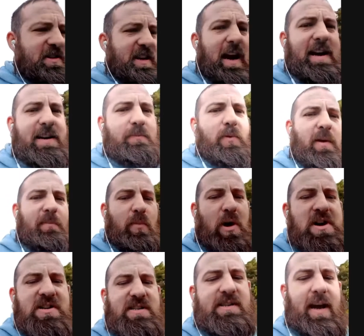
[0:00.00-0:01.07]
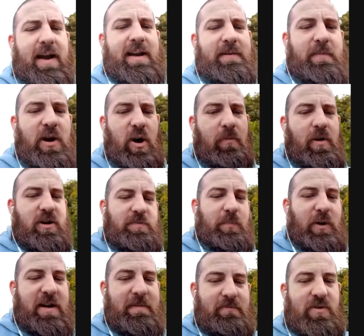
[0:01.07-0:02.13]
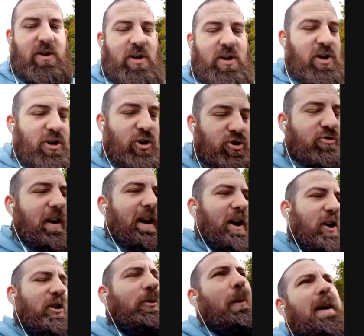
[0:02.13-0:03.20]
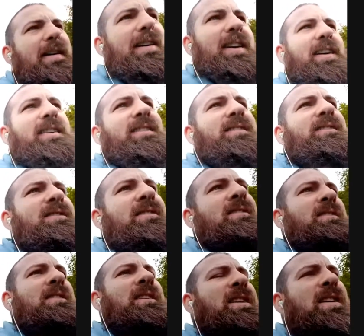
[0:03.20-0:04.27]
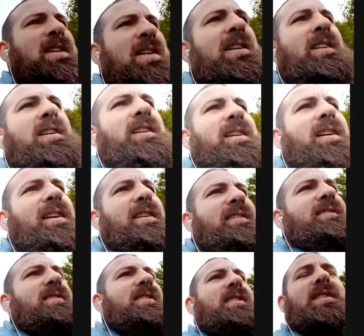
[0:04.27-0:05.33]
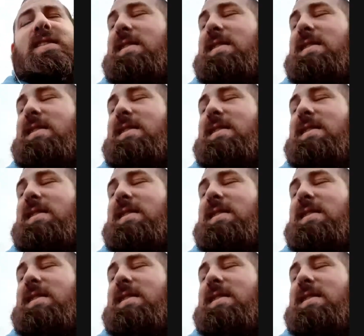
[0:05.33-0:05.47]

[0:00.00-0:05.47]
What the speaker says: we signed him, when Royce signed him, he almost put him straight on the wing, and